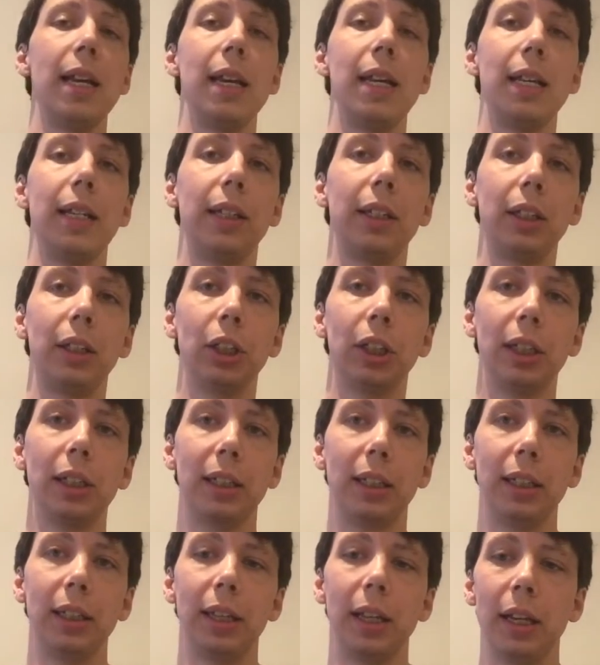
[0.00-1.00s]
he's
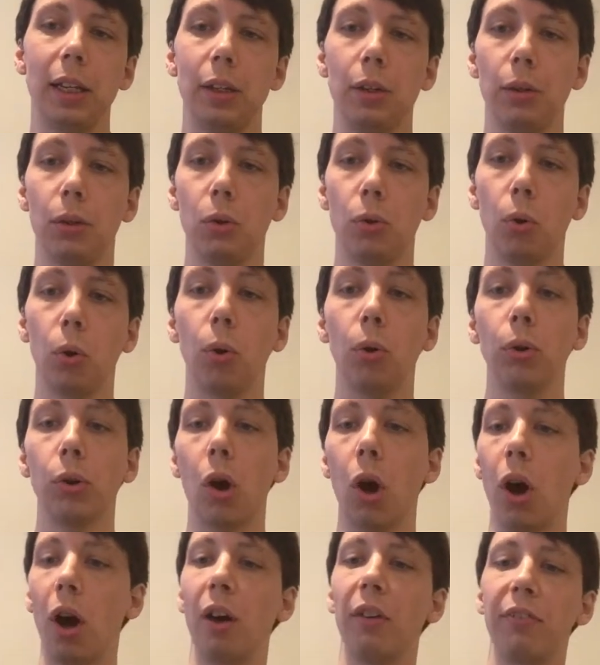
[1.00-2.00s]
suggesting that you hold
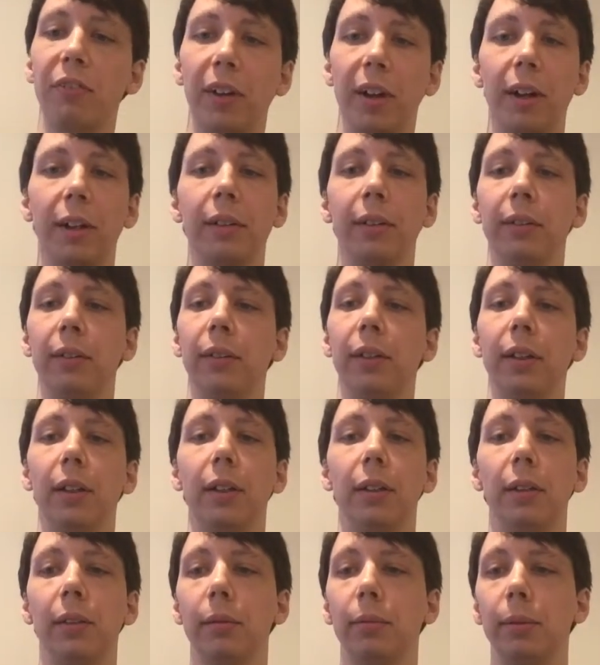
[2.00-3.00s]
off on
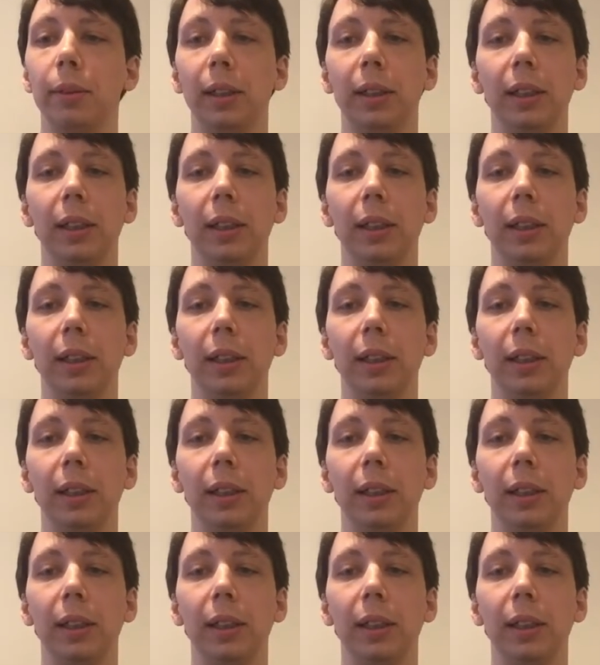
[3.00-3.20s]
the